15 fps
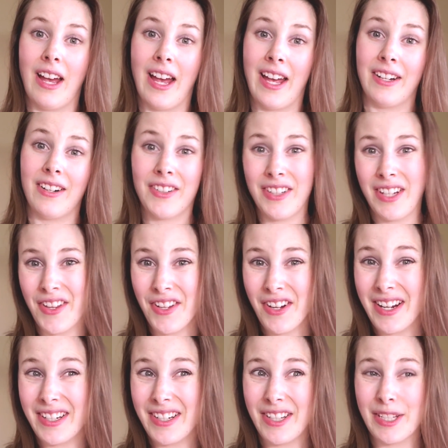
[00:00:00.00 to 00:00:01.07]
And on the other
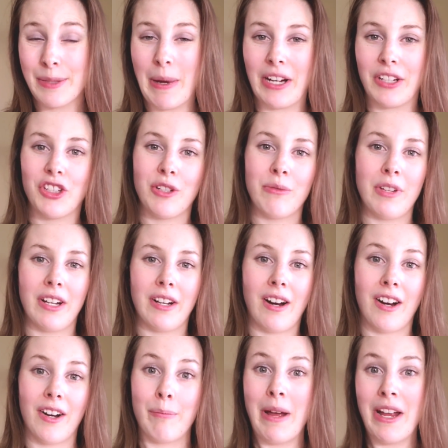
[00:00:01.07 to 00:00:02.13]
end of the spectrum, there
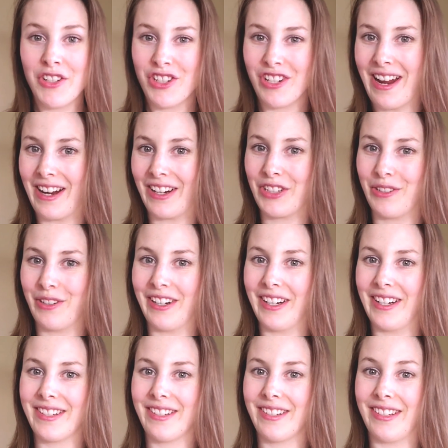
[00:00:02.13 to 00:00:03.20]
are pension
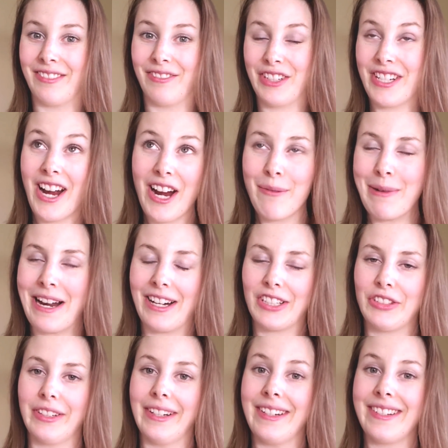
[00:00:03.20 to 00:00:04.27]
actuaries and retirement
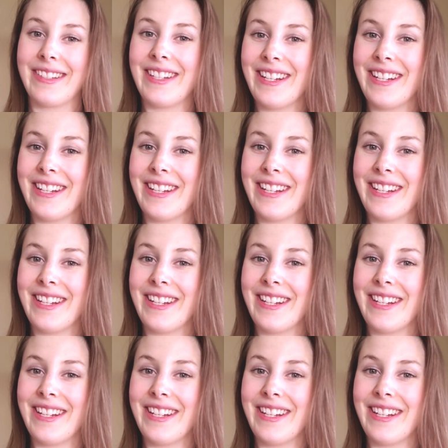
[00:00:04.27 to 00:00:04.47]
actuaries.